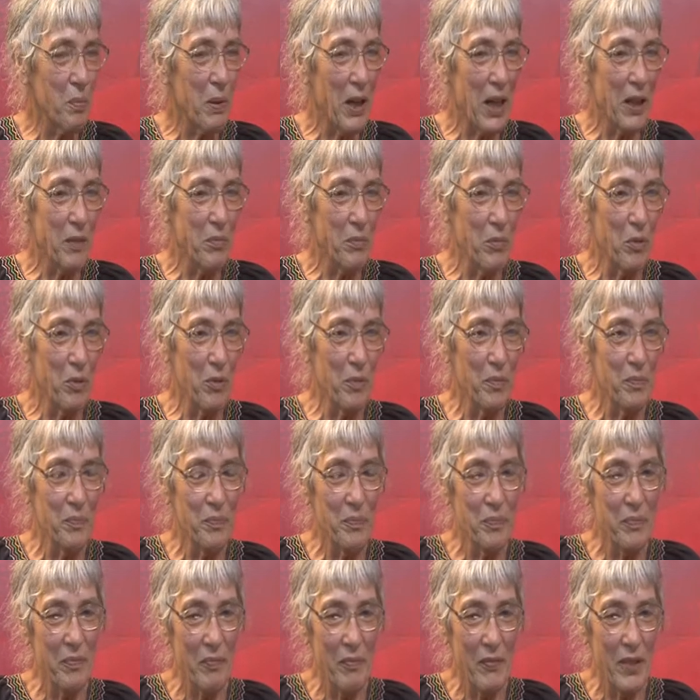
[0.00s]
Padmore
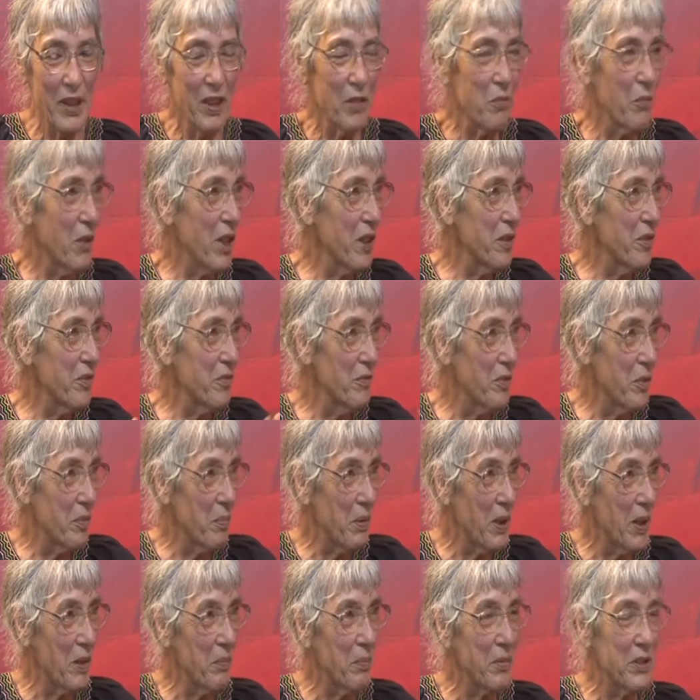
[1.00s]
in one of the
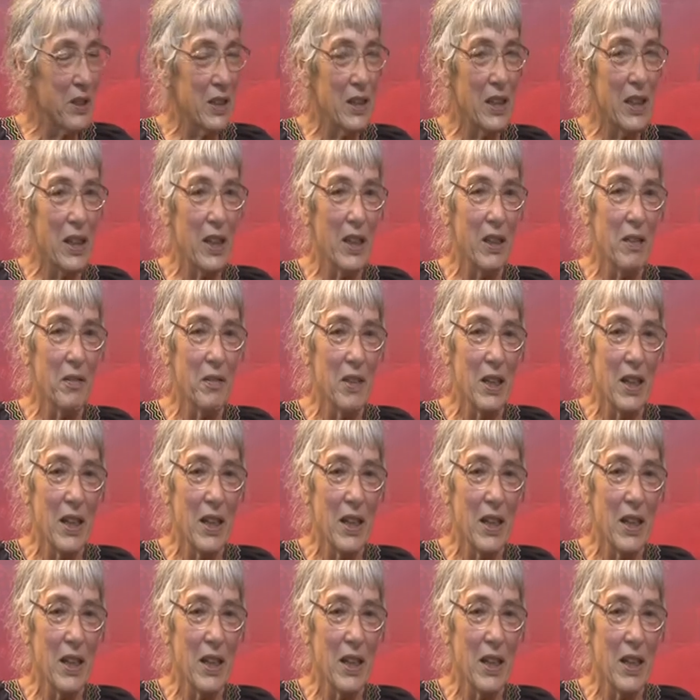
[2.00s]
papers here,